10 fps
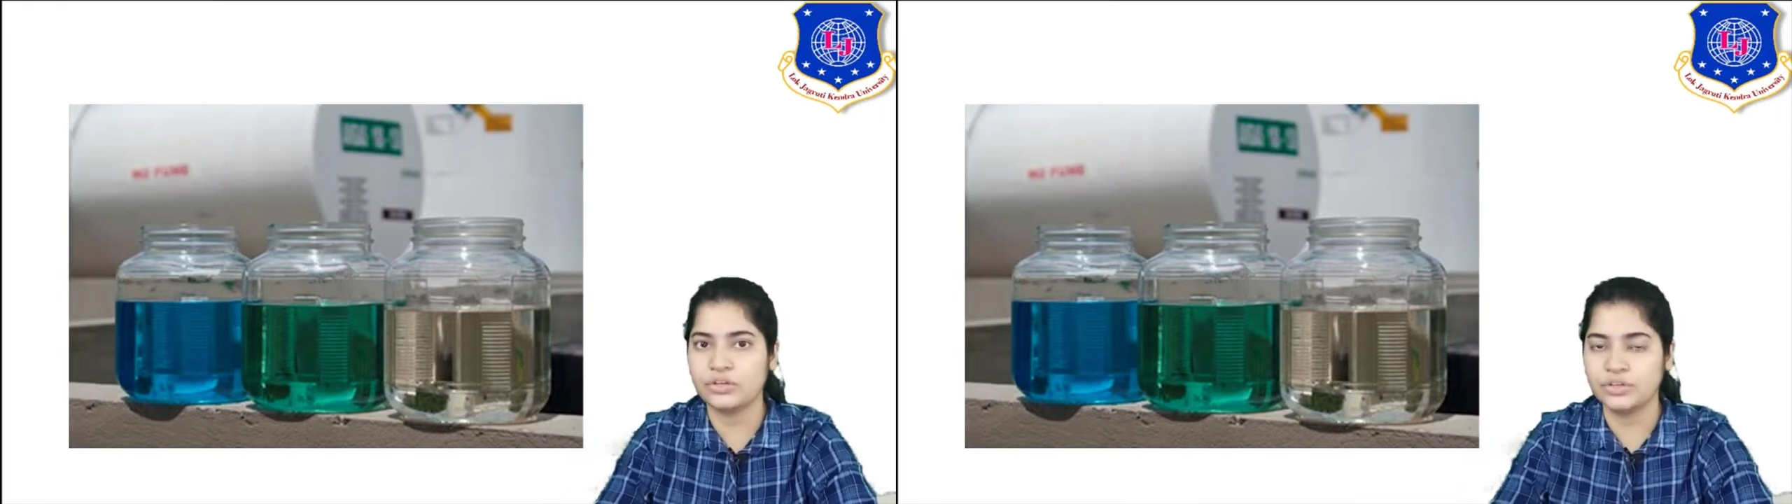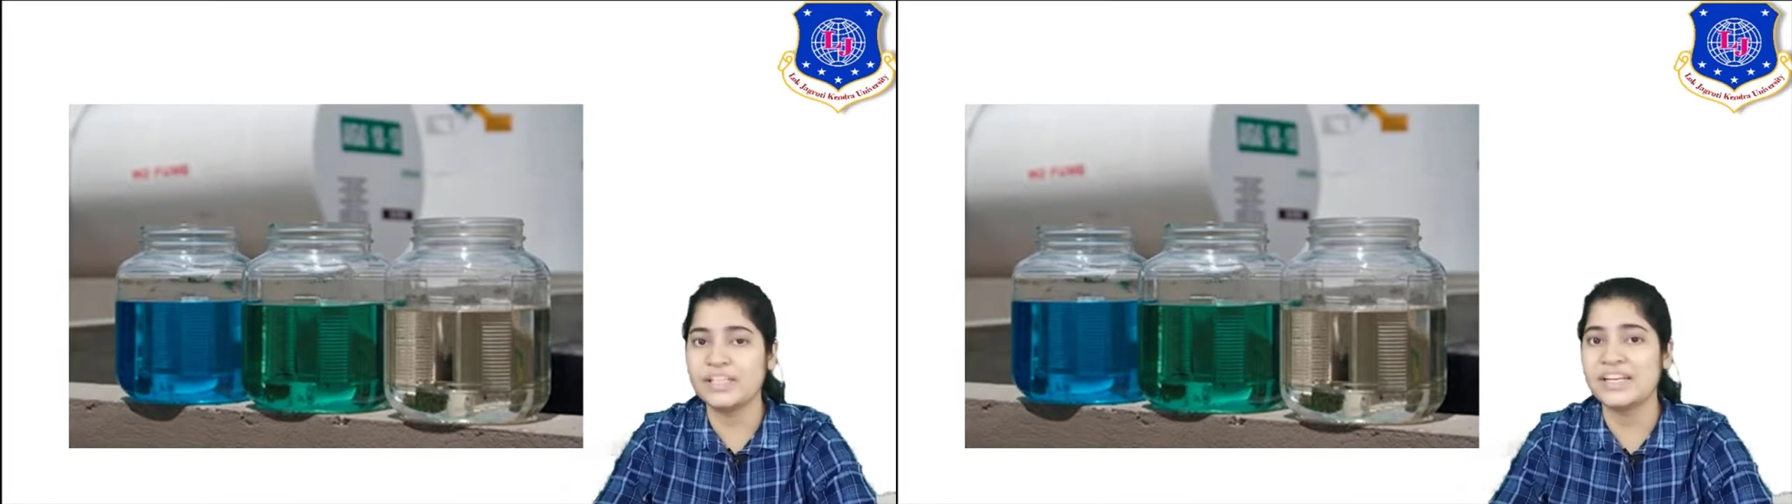
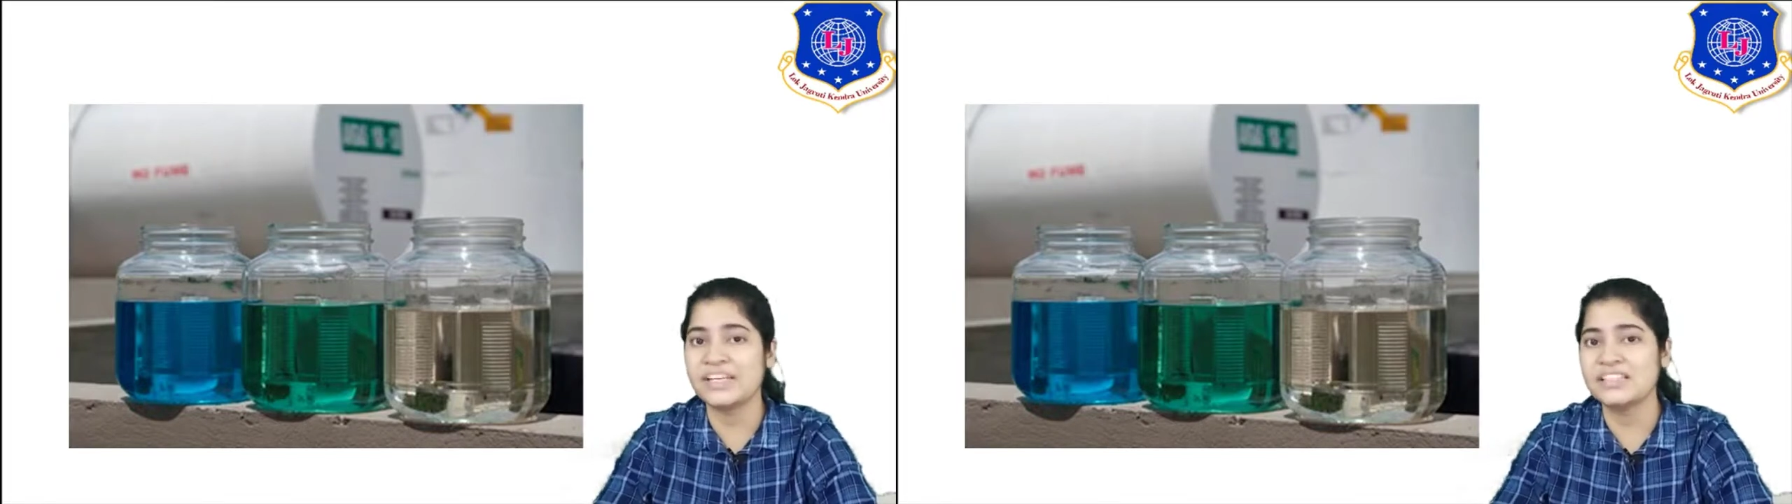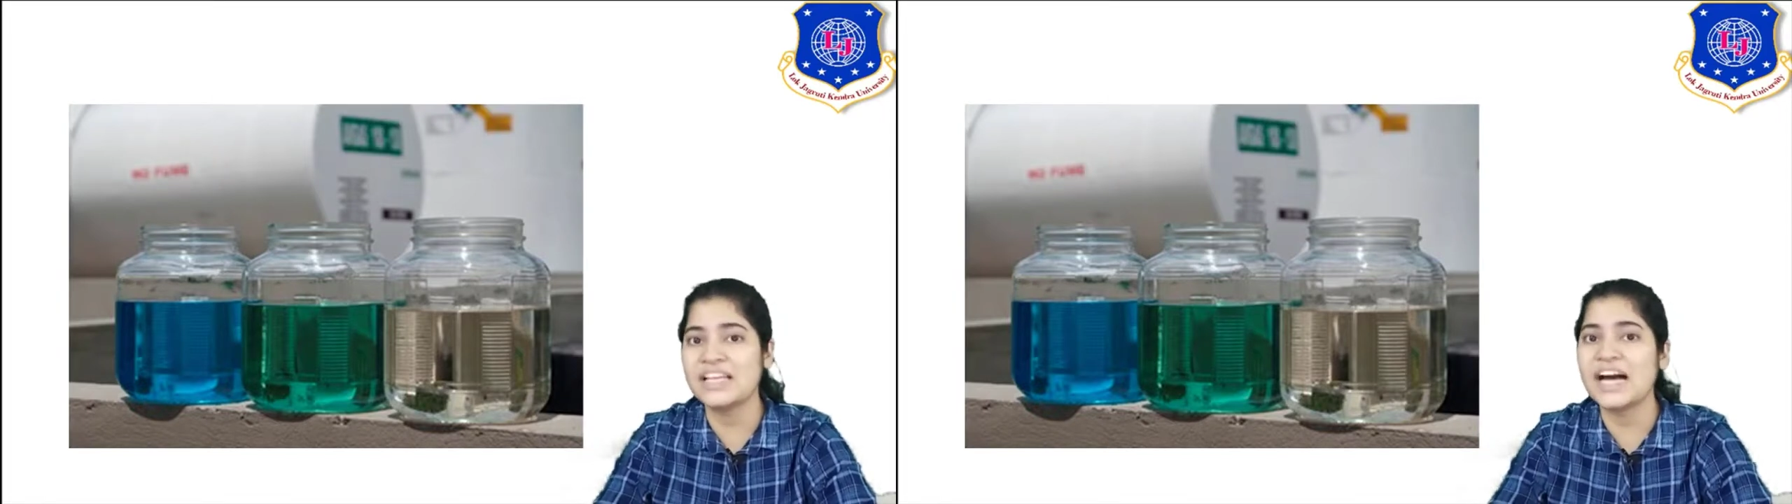Okay, that
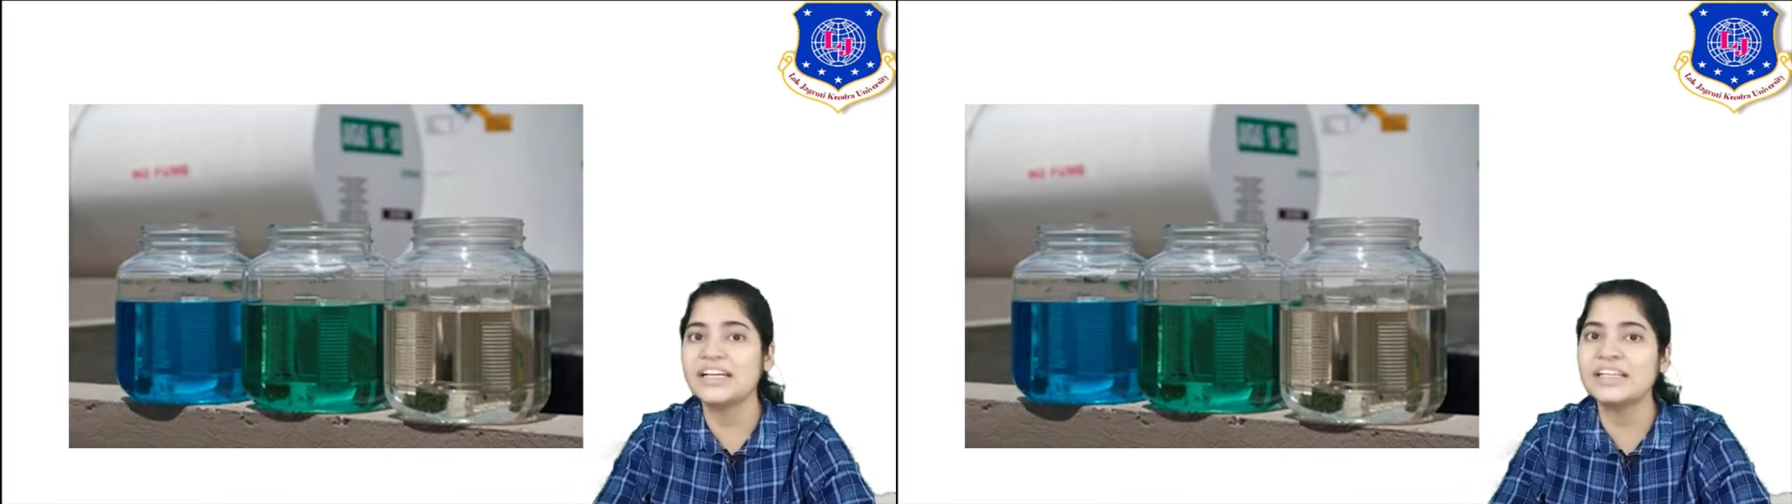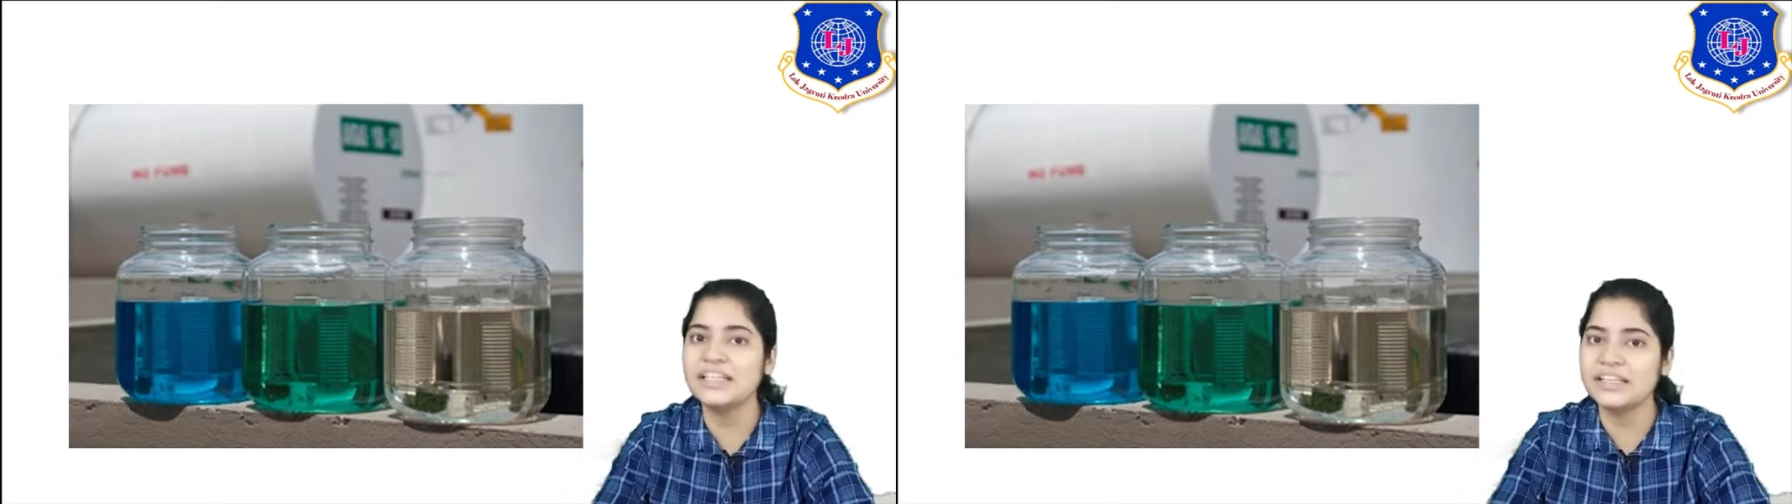is
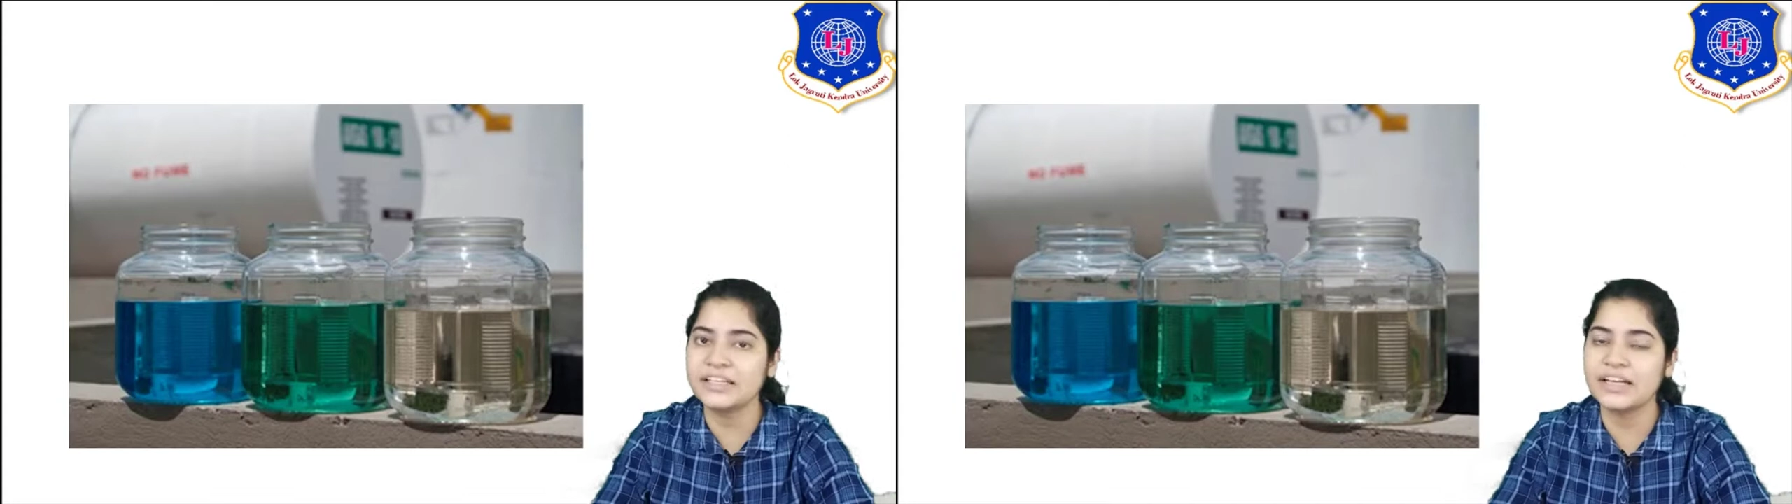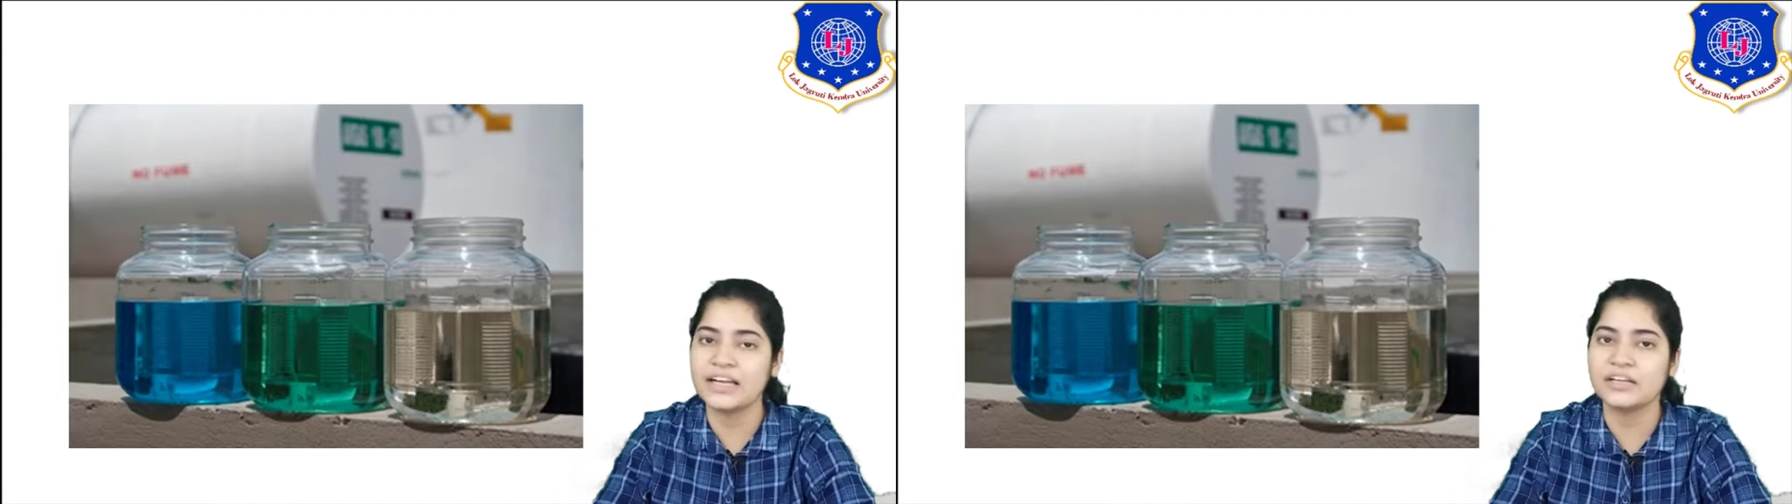dark green in
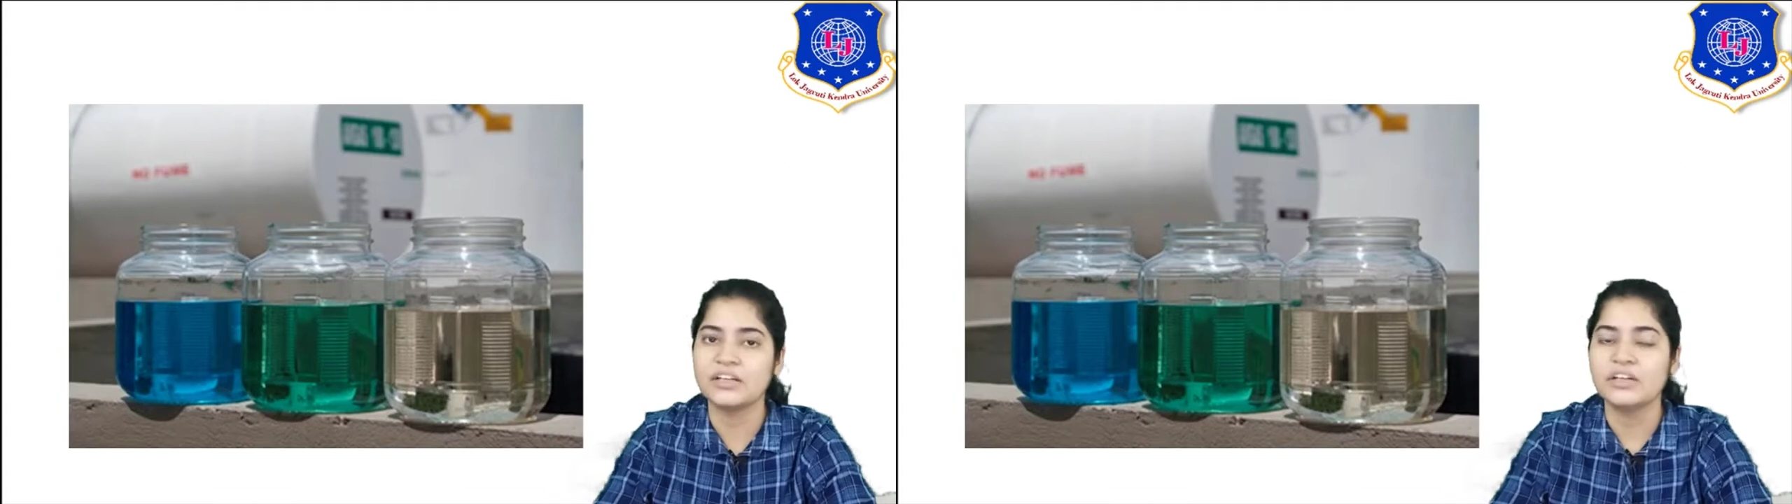color.